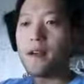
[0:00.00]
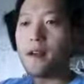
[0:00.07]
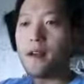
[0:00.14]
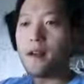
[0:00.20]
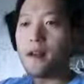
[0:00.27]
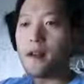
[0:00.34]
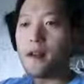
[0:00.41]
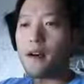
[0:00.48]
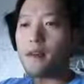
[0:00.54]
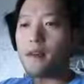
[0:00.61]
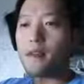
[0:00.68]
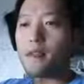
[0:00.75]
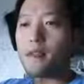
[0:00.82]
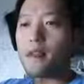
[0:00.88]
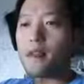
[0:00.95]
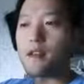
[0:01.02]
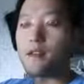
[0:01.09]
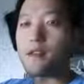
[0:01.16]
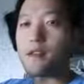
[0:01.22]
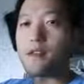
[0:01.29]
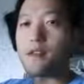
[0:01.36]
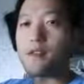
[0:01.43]
1.4, then
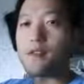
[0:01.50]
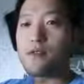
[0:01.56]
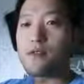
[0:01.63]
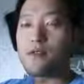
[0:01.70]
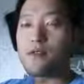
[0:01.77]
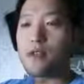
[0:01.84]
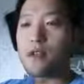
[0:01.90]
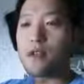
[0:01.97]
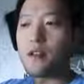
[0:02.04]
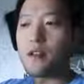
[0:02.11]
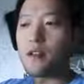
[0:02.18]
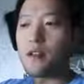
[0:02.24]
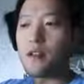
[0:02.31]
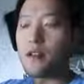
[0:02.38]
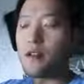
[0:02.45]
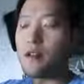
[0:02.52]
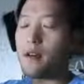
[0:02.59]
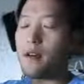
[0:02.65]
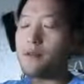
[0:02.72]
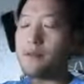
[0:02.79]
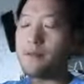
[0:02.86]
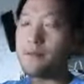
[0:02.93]
you can use
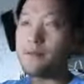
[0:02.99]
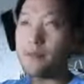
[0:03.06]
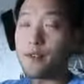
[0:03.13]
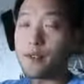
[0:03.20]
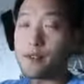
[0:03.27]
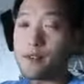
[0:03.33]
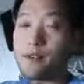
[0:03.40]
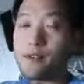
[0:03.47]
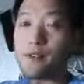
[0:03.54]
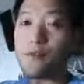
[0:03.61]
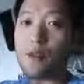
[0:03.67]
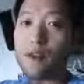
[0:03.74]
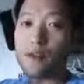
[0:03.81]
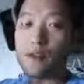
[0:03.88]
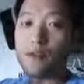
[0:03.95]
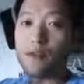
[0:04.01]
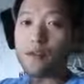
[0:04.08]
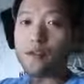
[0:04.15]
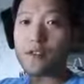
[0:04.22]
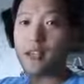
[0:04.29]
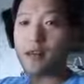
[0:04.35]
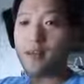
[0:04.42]
the
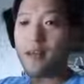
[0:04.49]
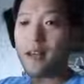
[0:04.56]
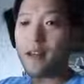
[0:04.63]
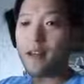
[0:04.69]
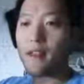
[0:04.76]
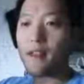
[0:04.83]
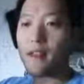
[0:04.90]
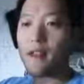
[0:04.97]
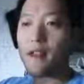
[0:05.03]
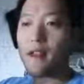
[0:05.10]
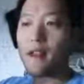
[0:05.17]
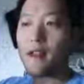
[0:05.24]
revolutionary method,